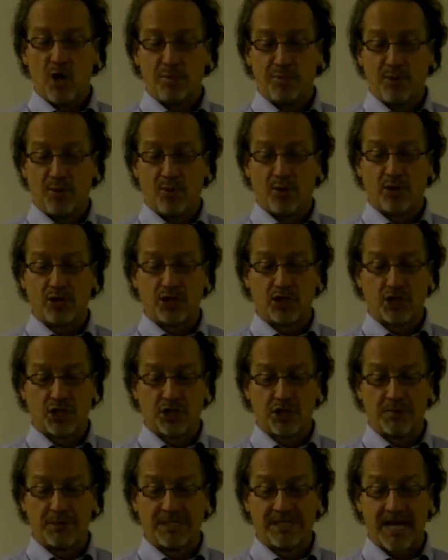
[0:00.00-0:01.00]
Poor
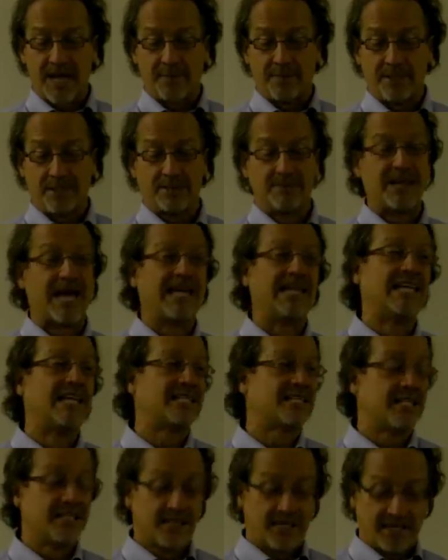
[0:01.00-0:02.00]
sugar metabolism. Now
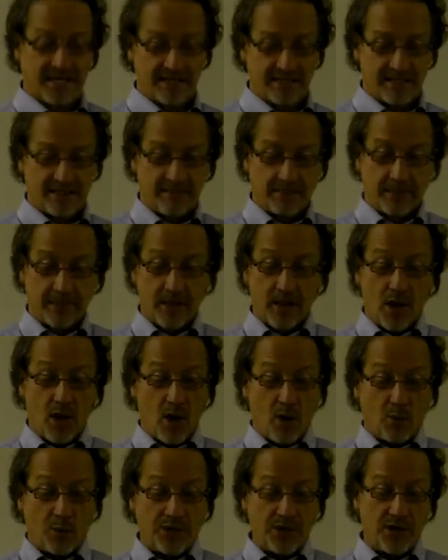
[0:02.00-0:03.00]
listen to this.
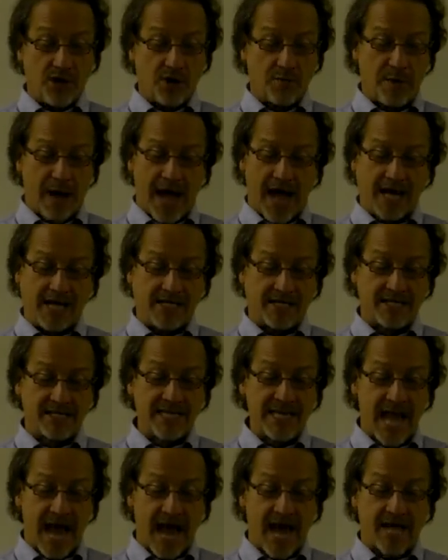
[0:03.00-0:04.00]
When your body
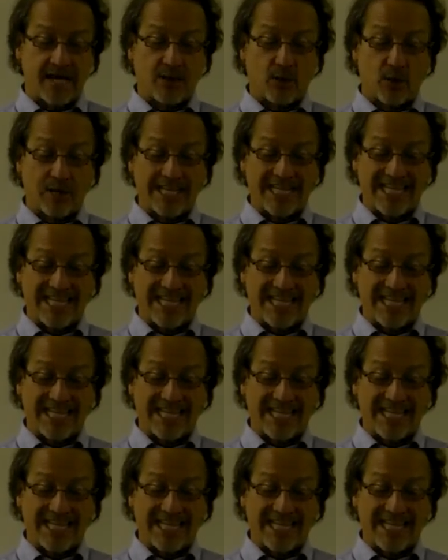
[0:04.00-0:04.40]
does not or